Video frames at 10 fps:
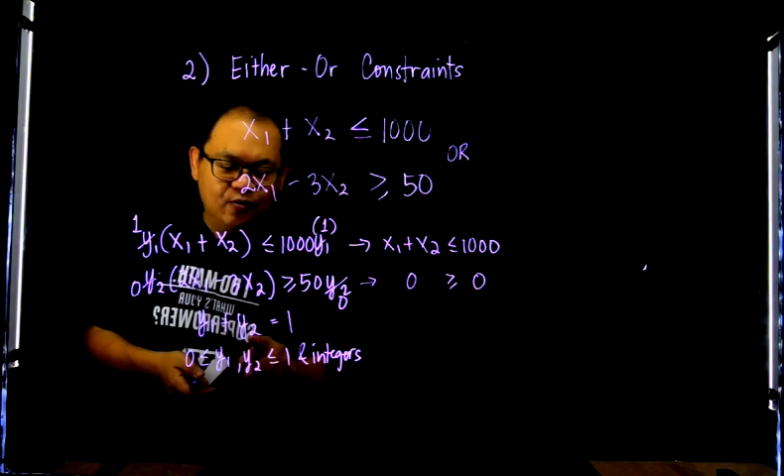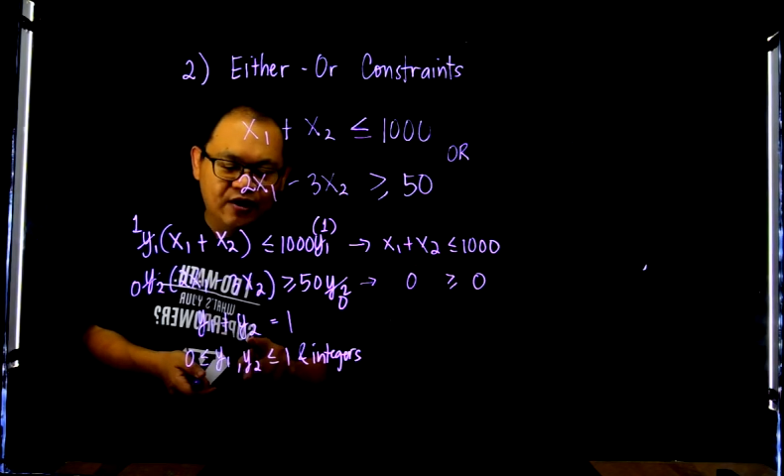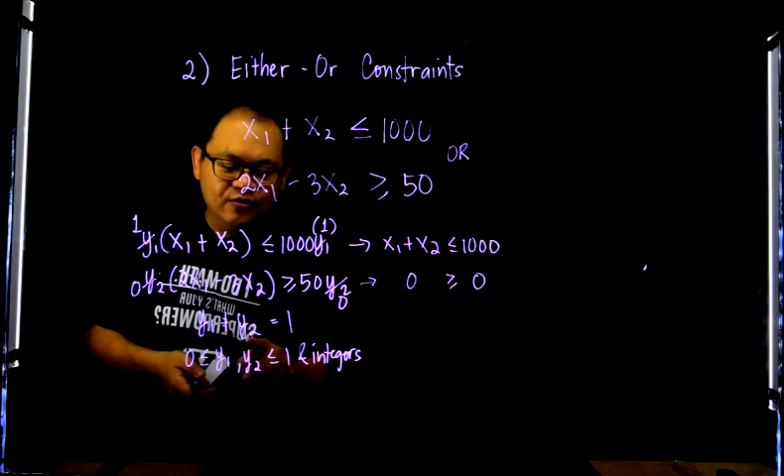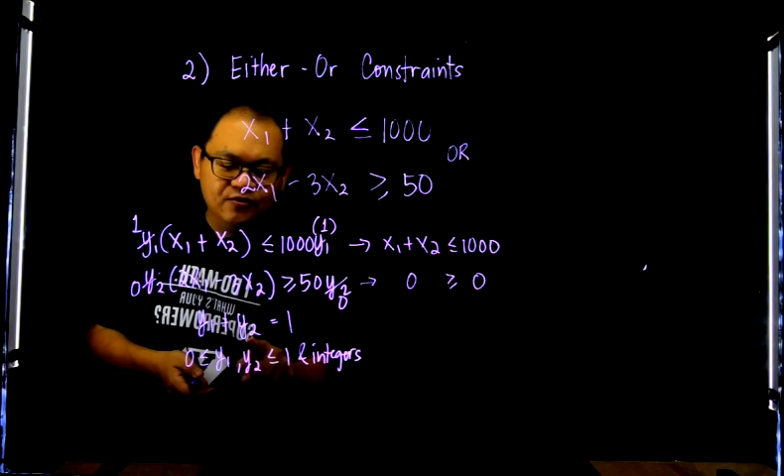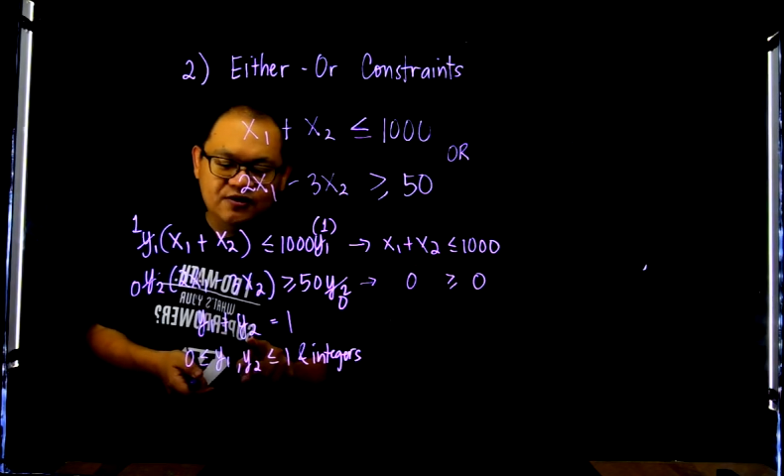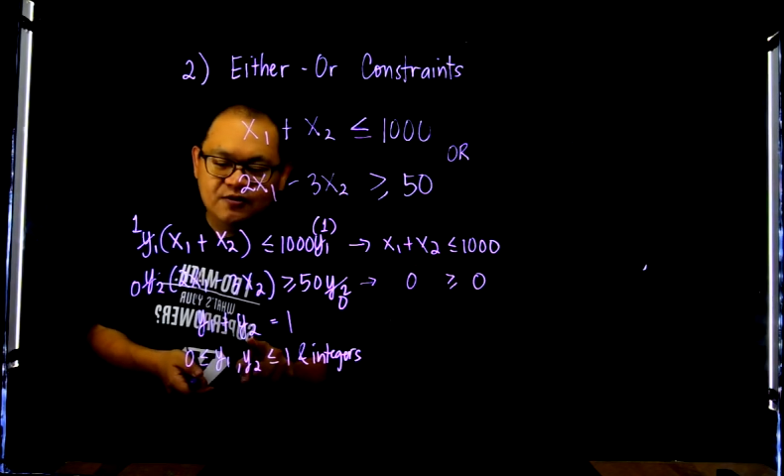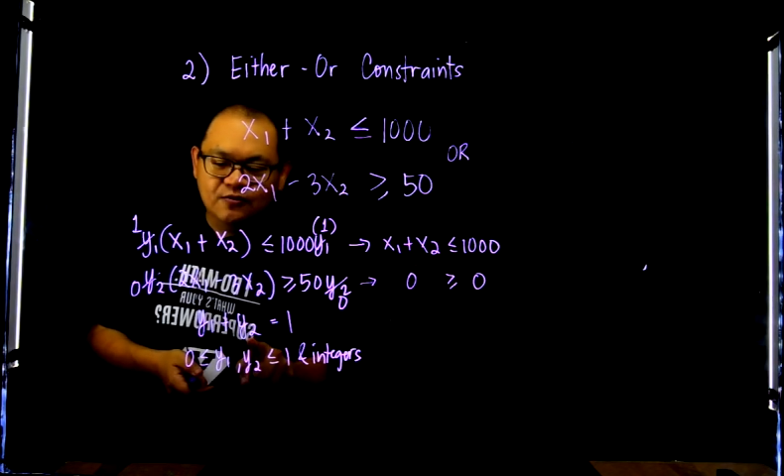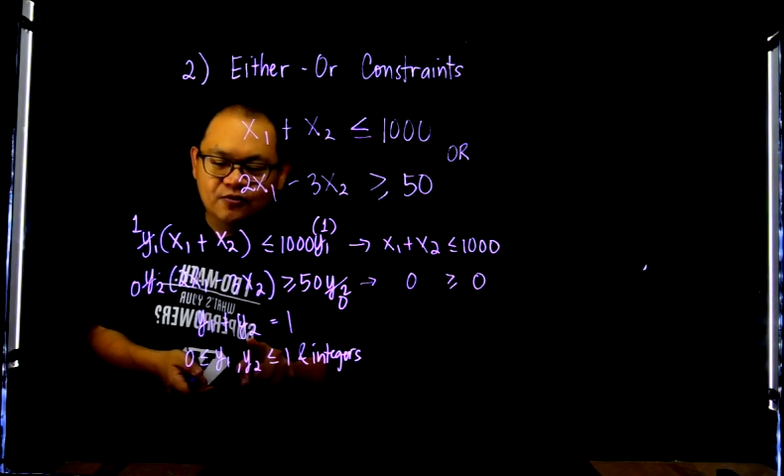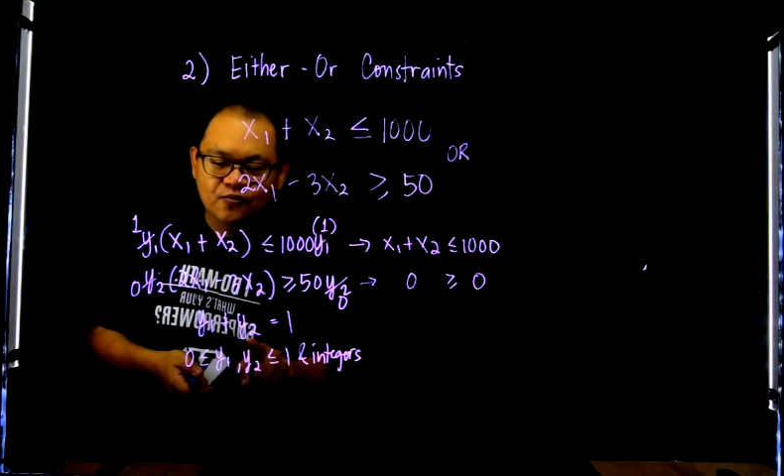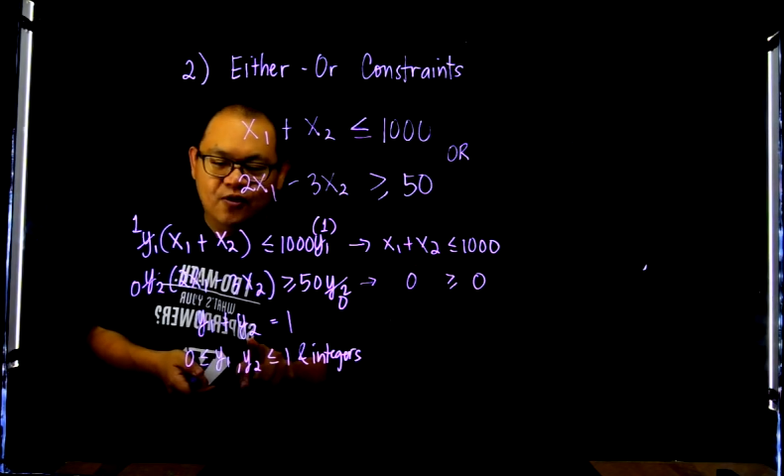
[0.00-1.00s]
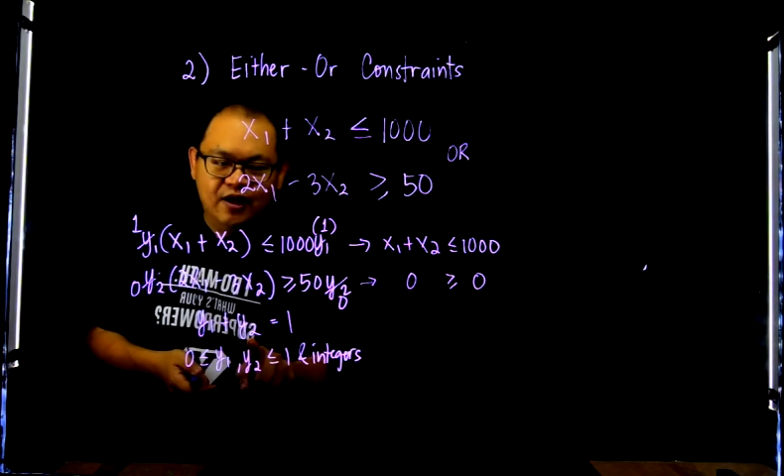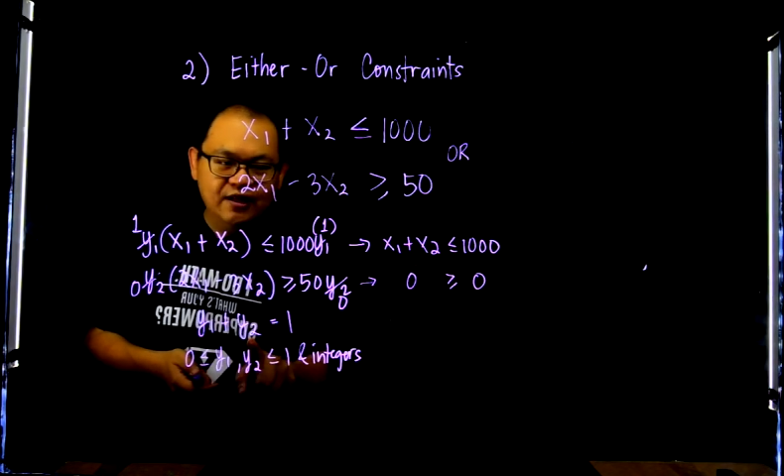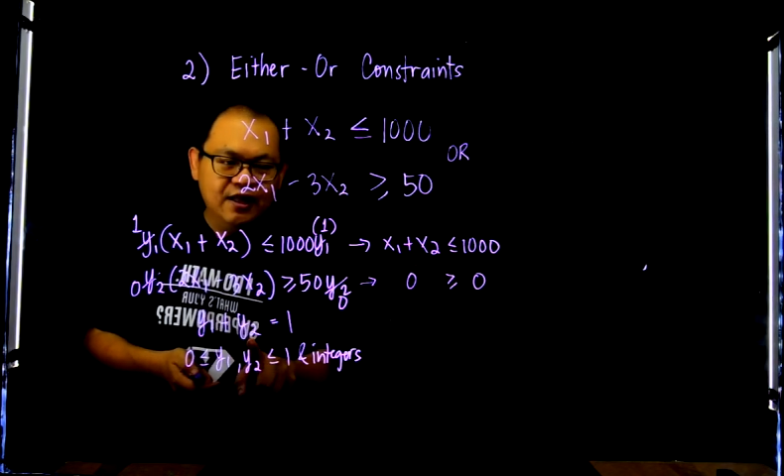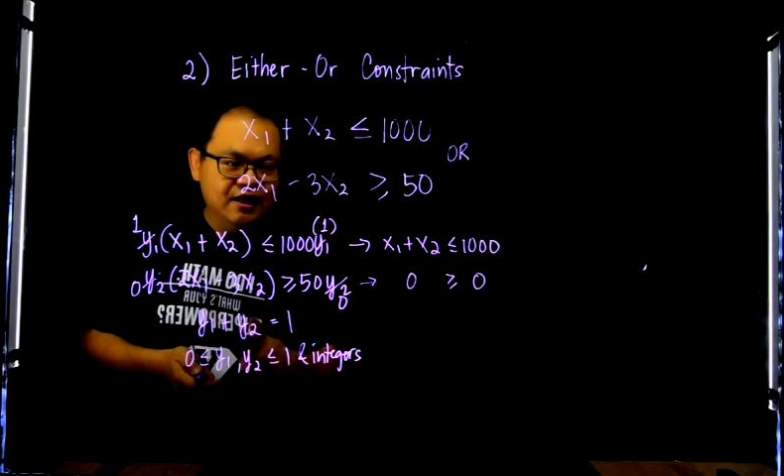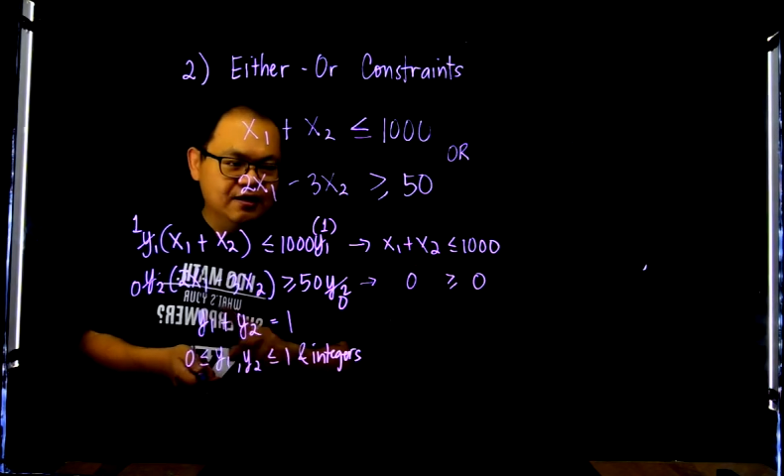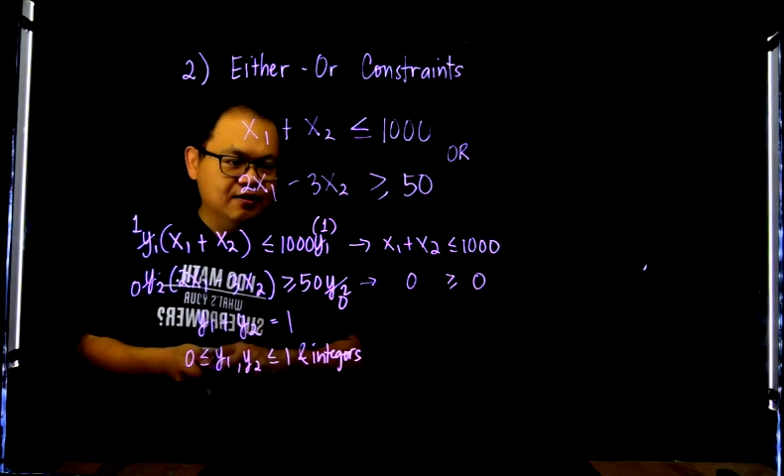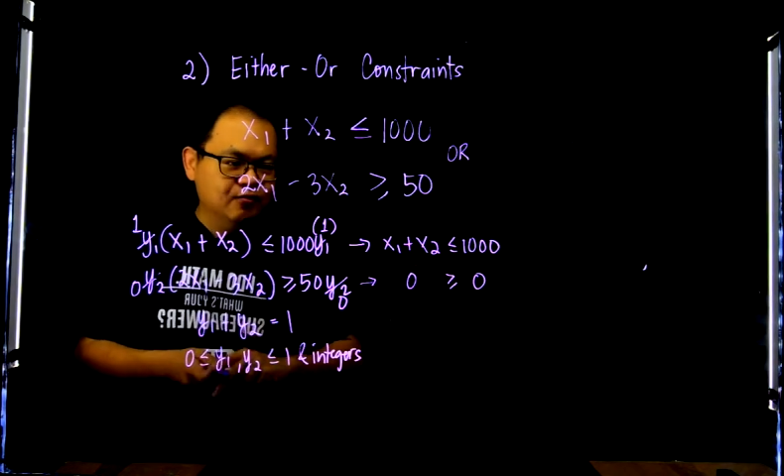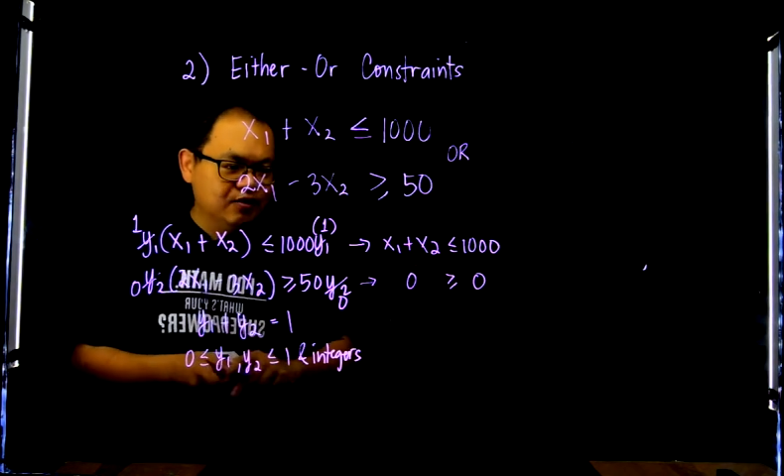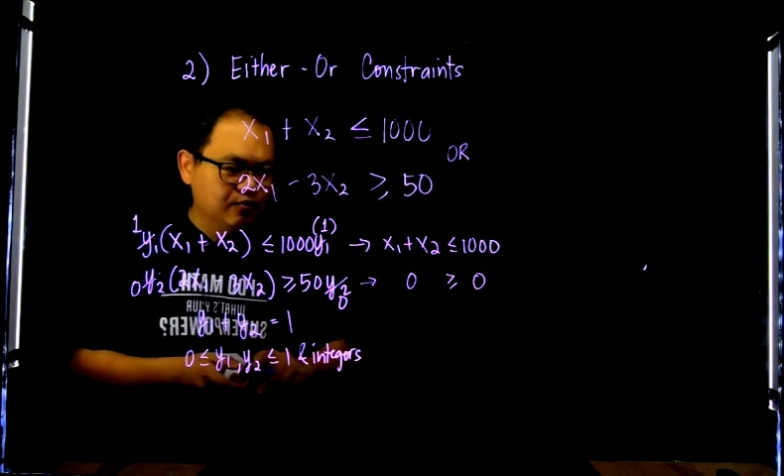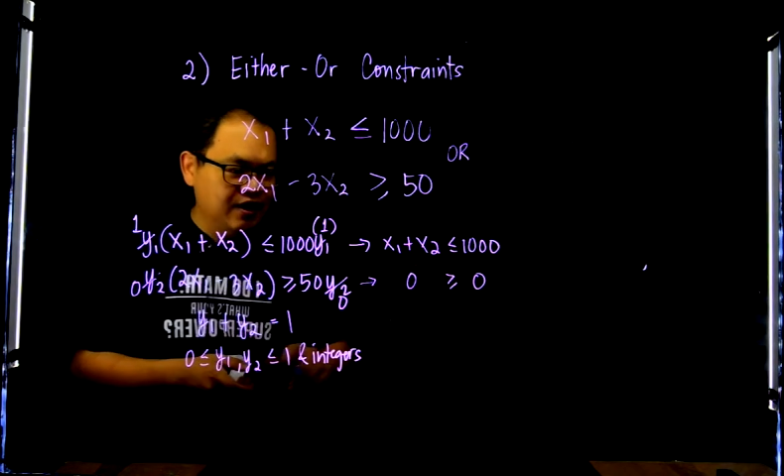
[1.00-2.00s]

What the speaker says: y2 is equal to 1, then what will